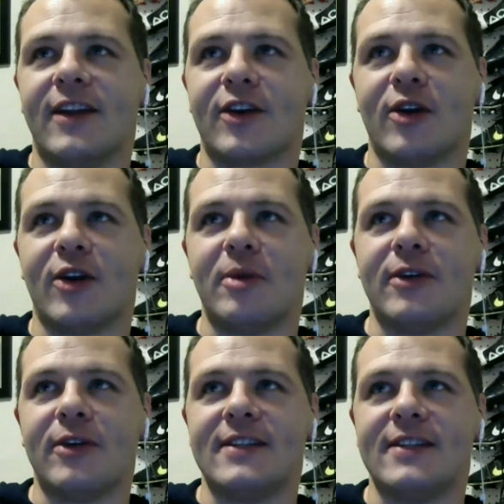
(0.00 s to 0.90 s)
going to be
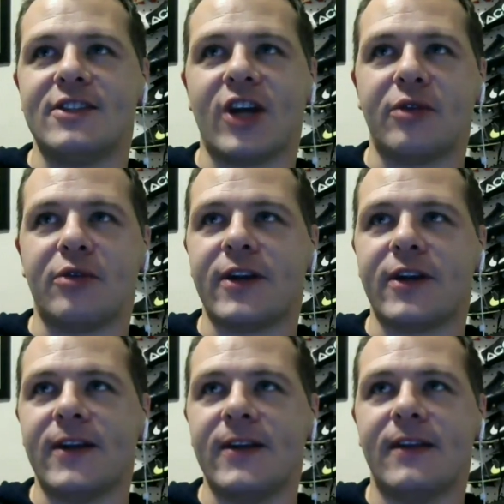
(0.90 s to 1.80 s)
released in
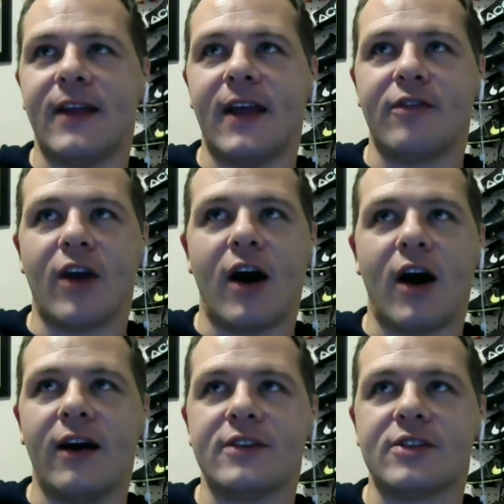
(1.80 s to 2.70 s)
January. They've
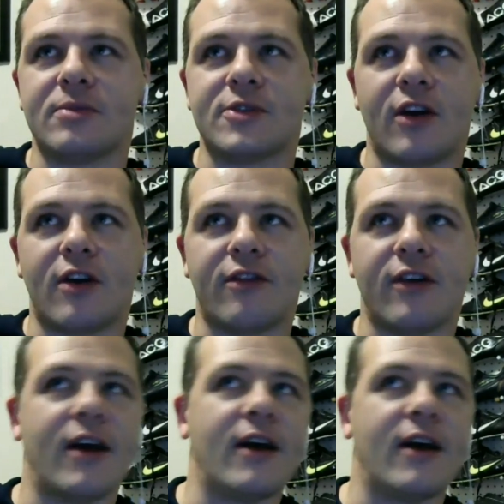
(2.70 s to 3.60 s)
got some sort of
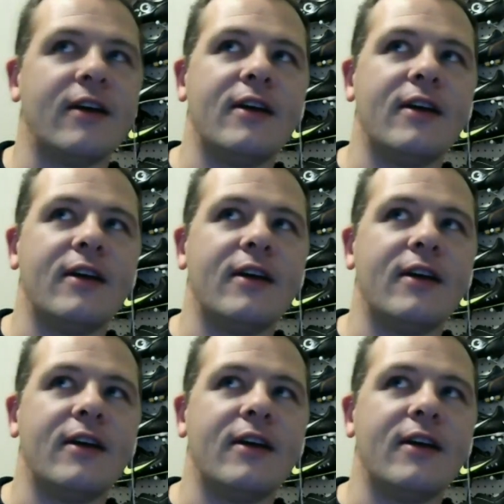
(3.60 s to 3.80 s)
a...